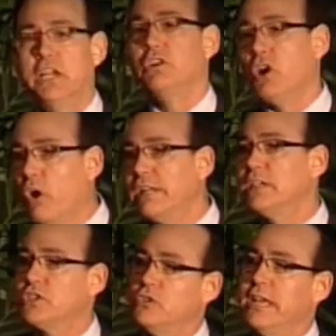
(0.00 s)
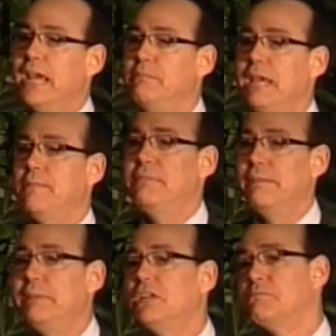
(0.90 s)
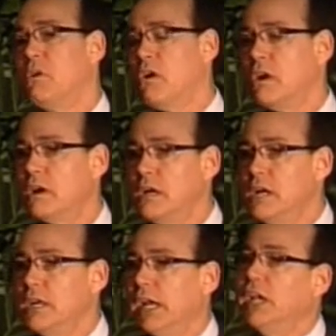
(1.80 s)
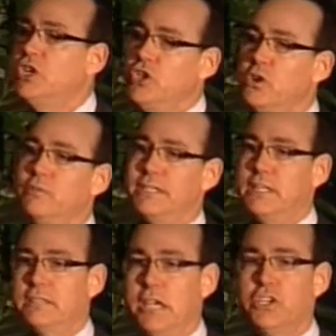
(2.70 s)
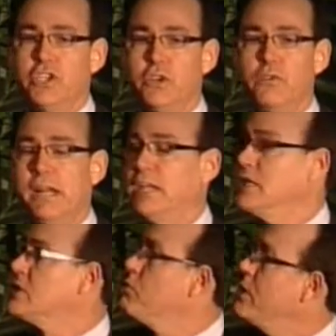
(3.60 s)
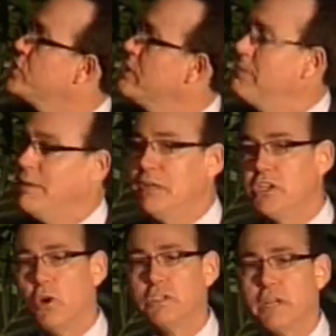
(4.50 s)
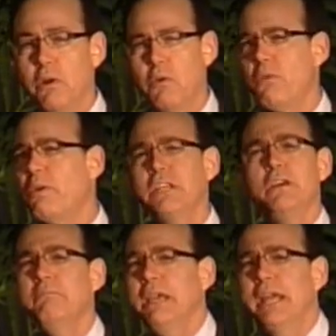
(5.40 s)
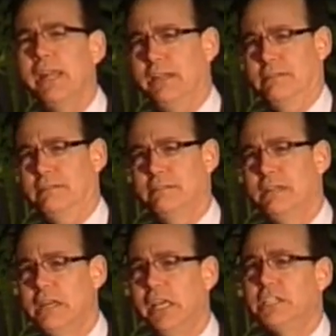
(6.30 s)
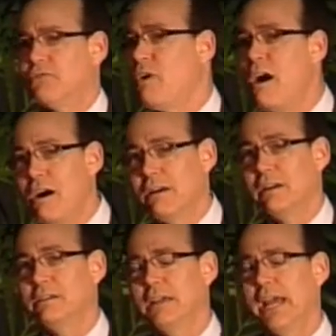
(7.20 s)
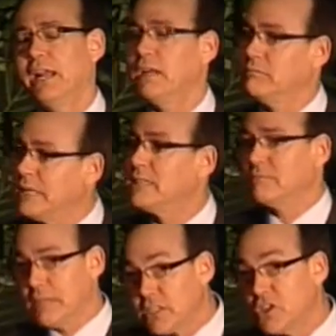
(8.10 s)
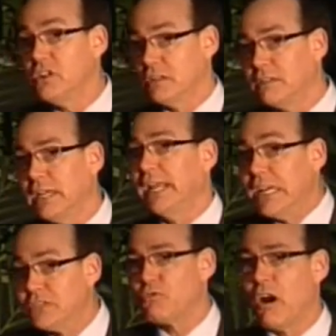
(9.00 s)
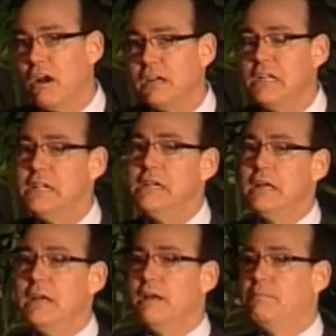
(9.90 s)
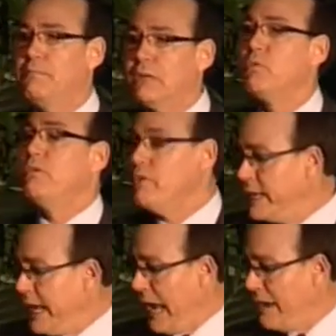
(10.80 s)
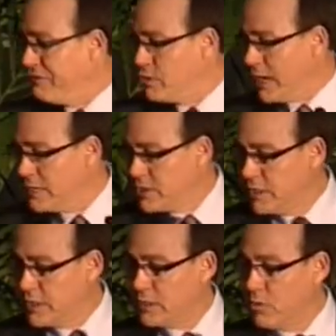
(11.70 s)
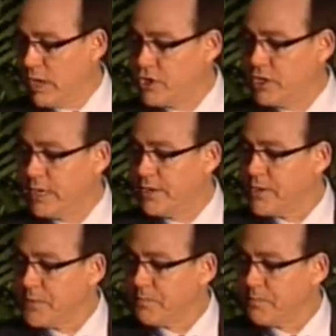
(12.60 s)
you know the audience today may be a bit more in tune with this issue, and this question may be totally, well, what do you mean? It's wrong, and that, that's good. It is wrong, but we really have to answer this question